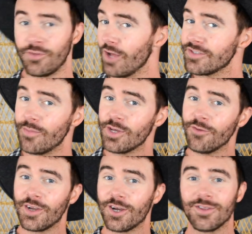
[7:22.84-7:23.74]
you love Tommy
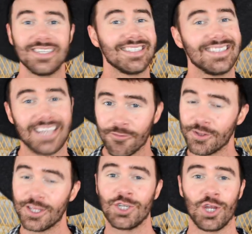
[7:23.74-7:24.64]
Hilfiger, this is
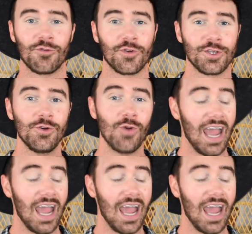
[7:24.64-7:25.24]
definitely the channel for you.